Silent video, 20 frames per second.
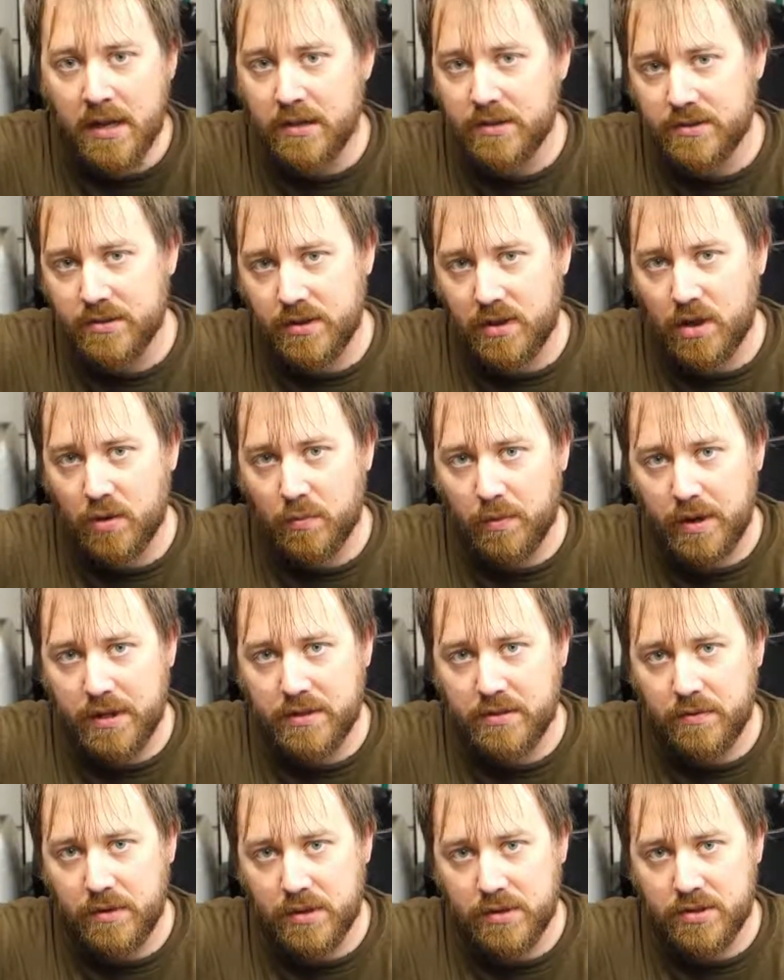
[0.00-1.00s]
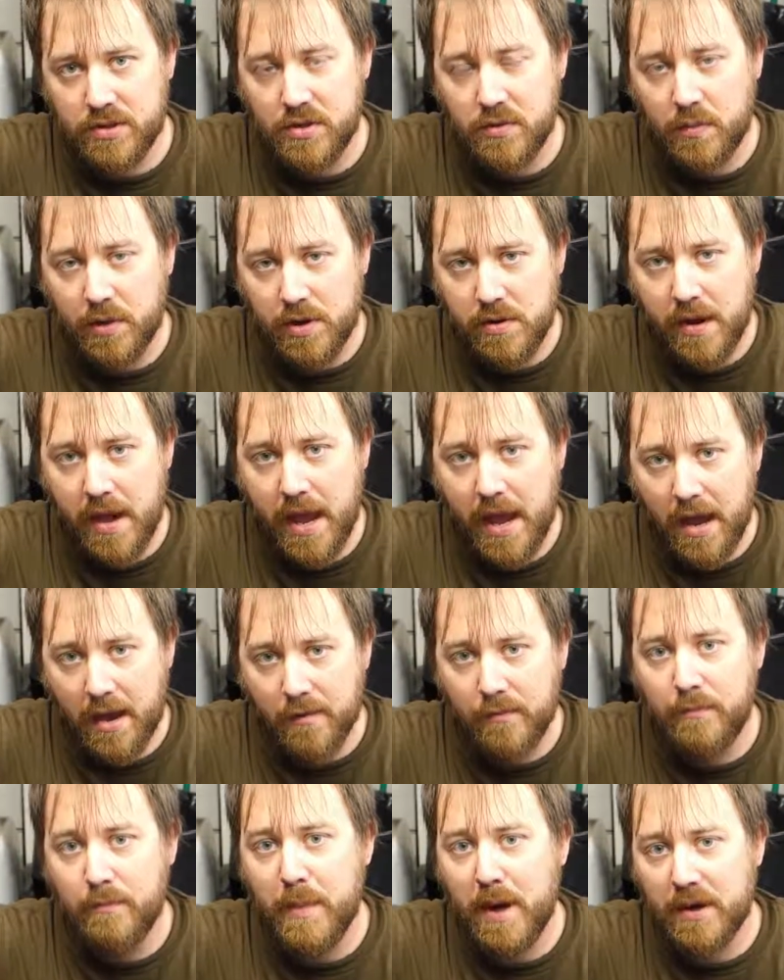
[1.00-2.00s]
so you don't run into an issue where you
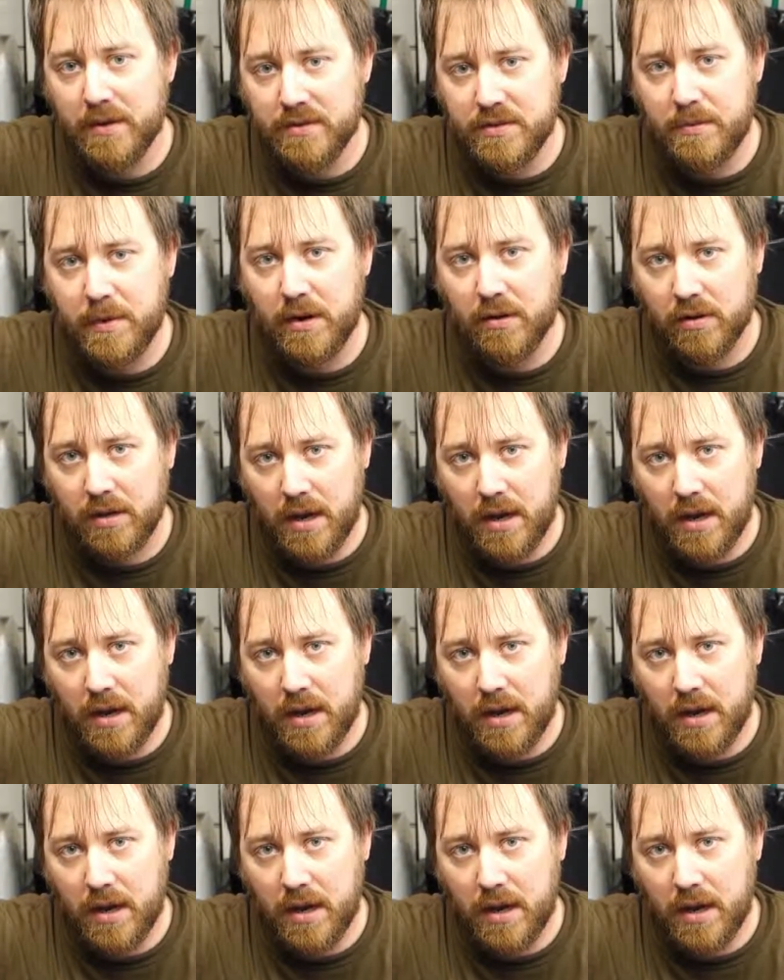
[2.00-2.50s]
have metal-to-metal